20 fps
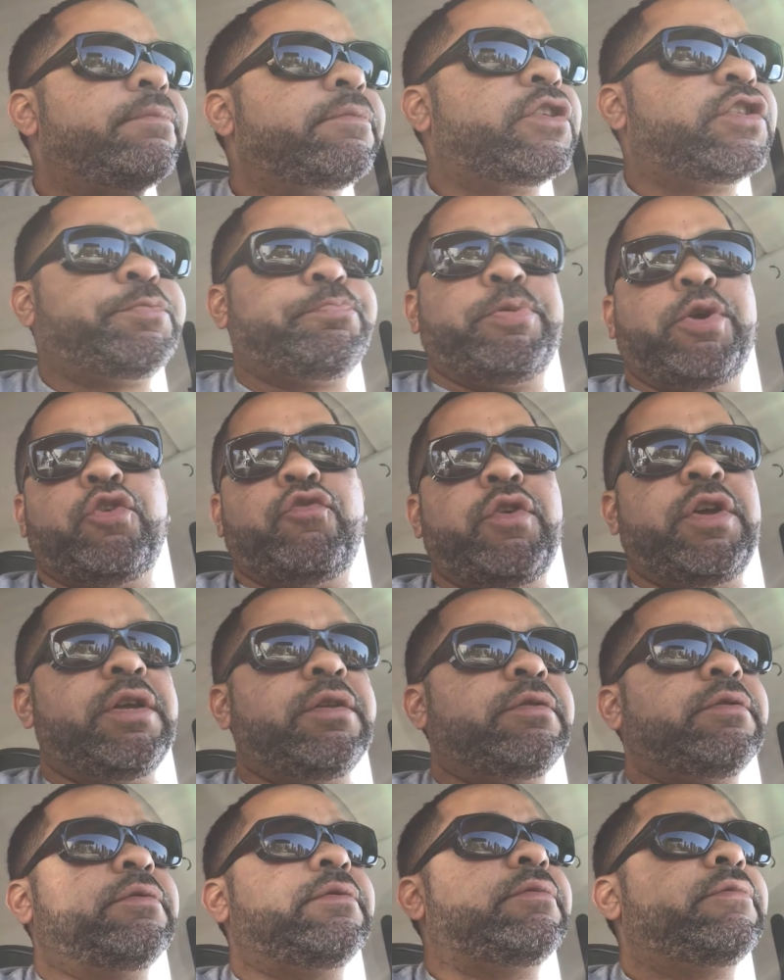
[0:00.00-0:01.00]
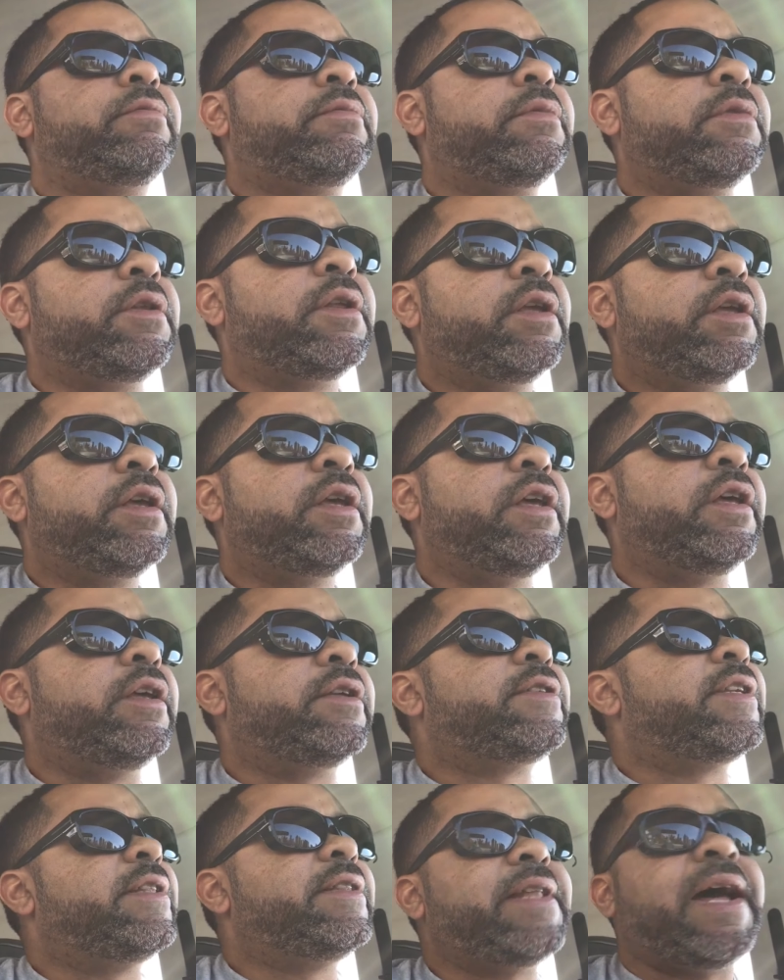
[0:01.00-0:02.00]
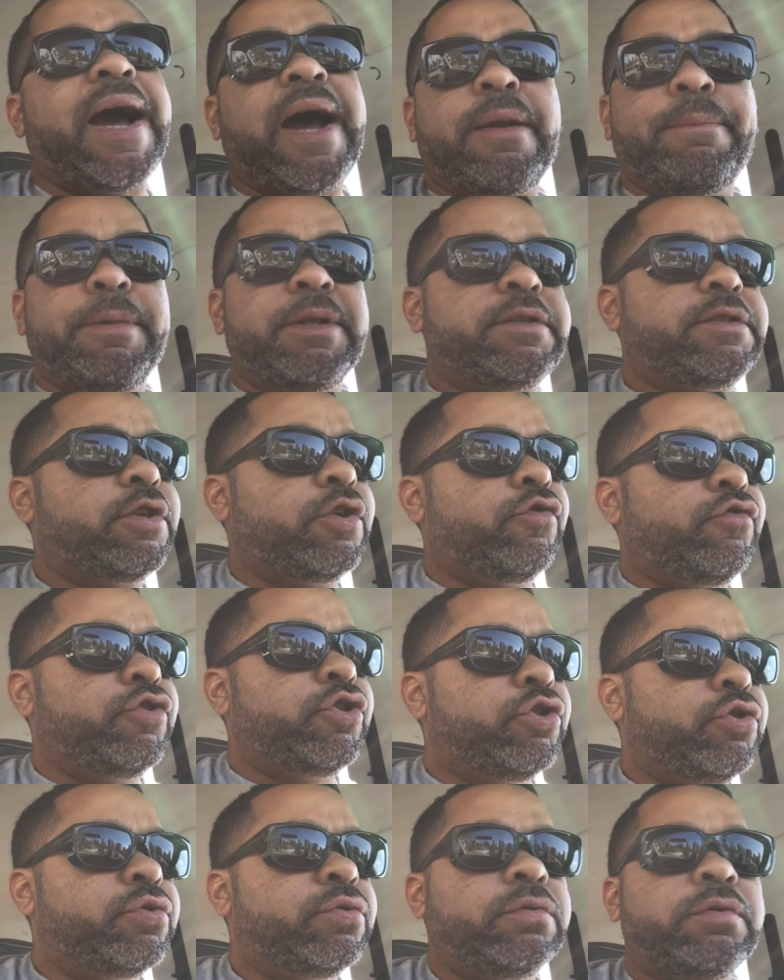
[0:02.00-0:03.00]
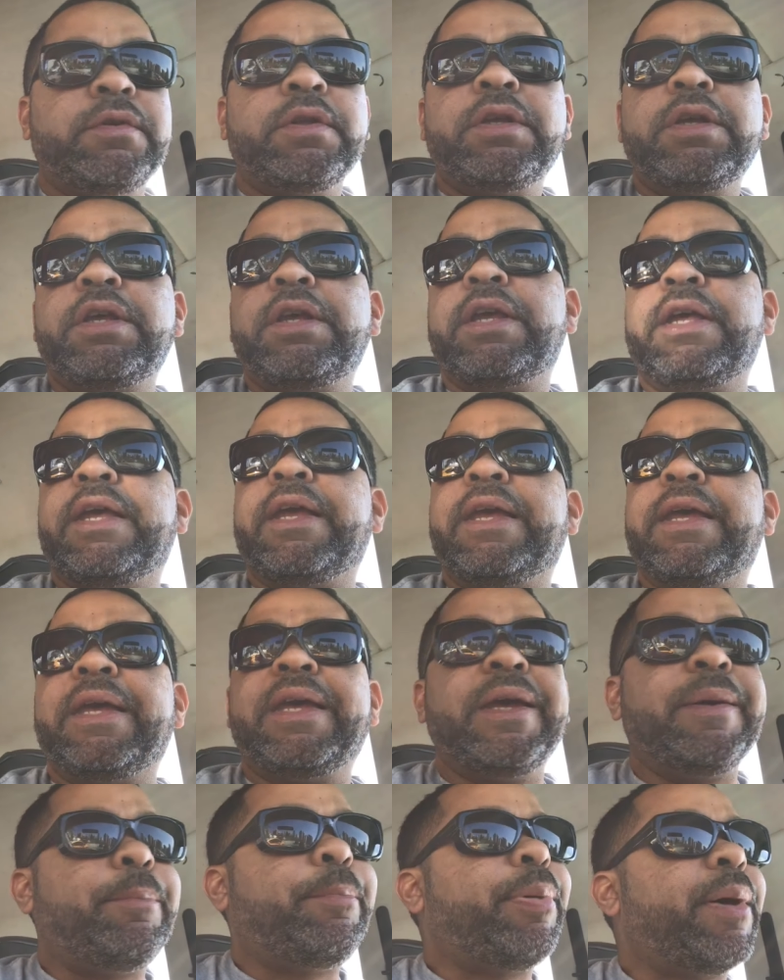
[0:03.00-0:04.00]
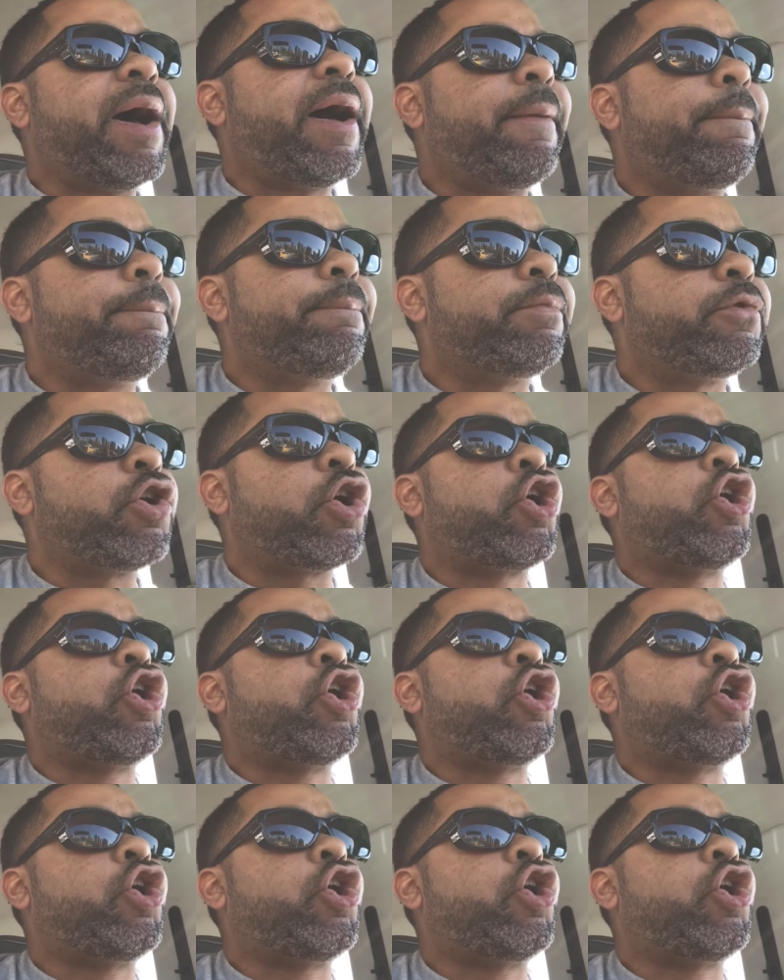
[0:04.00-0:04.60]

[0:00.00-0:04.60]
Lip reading: the spirit, is non-material. Hip-hop, the